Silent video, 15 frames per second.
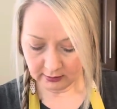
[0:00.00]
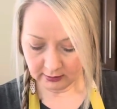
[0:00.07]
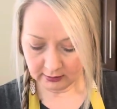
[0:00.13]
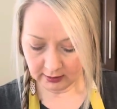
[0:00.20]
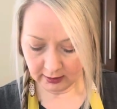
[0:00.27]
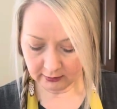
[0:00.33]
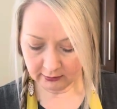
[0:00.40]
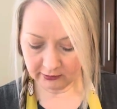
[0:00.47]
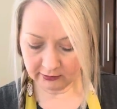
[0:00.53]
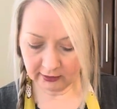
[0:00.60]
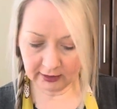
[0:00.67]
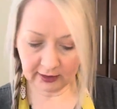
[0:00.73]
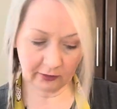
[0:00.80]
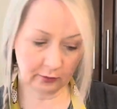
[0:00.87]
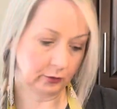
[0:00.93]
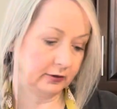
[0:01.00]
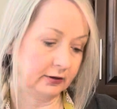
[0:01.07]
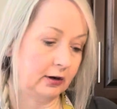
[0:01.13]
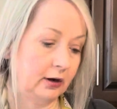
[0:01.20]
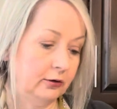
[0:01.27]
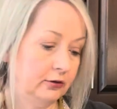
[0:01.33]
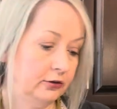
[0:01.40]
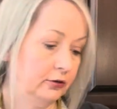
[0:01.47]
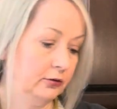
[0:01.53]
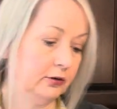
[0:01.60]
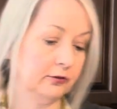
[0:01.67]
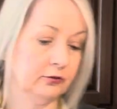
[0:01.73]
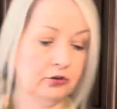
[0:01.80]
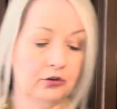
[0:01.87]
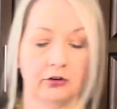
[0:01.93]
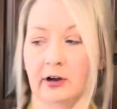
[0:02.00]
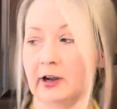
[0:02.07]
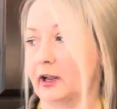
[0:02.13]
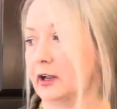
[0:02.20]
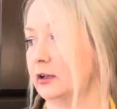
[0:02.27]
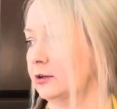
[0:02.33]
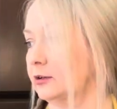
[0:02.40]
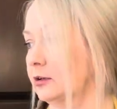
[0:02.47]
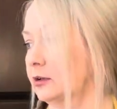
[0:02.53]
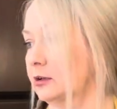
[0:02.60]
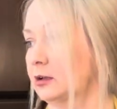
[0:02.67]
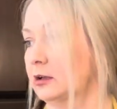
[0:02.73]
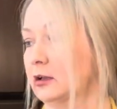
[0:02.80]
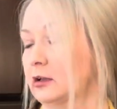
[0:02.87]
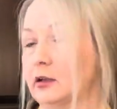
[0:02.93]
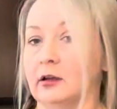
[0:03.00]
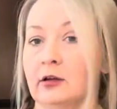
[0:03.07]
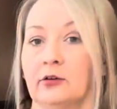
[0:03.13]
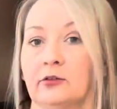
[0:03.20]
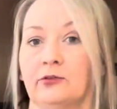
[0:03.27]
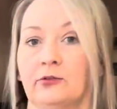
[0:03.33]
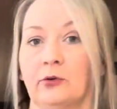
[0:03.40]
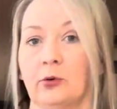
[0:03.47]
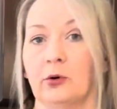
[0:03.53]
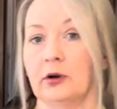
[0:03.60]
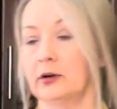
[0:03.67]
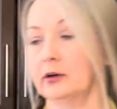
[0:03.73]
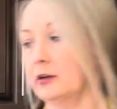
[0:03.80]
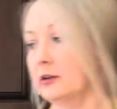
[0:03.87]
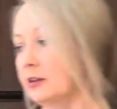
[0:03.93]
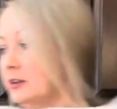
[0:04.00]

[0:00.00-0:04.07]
yeah, there's still lots more in there. I'm gonna do another tray for the